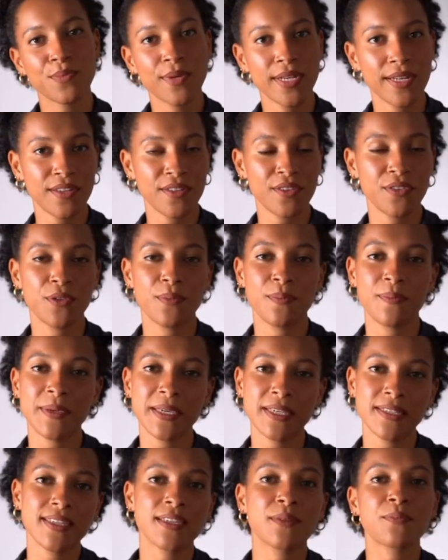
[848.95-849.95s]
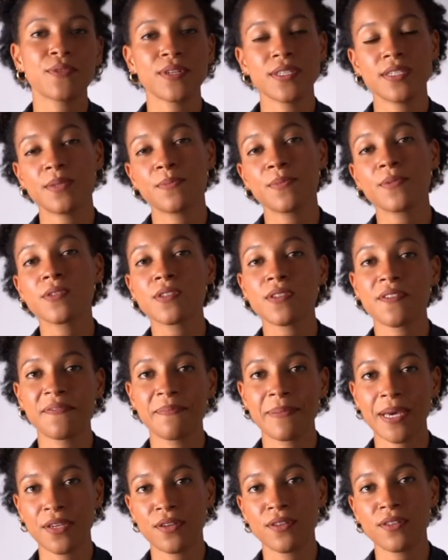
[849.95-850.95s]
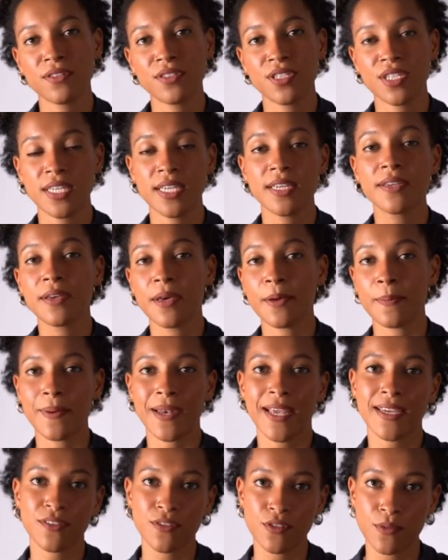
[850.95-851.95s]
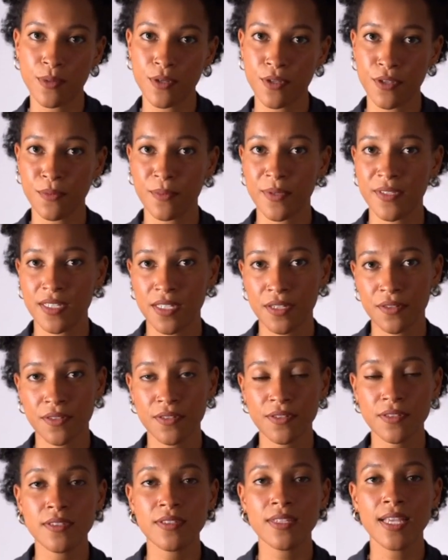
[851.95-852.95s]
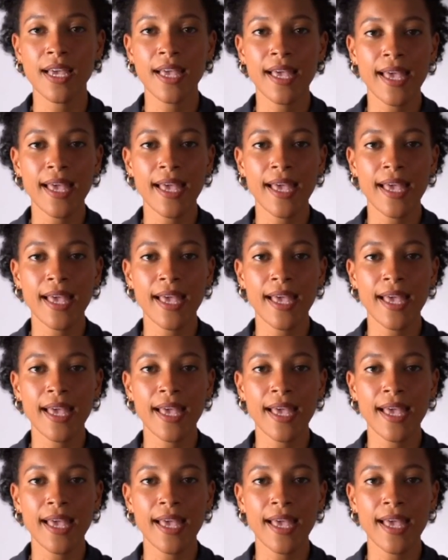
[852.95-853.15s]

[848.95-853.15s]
we learned the basic principles of biology applied to biomaterials